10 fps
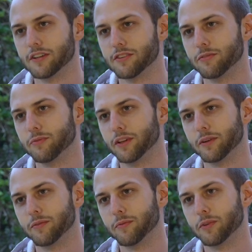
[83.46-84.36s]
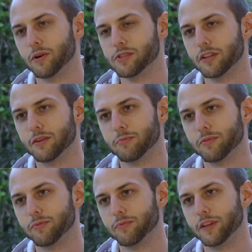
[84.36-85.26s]
not just from like coaching them, but
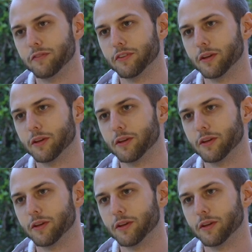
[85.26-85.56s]
from even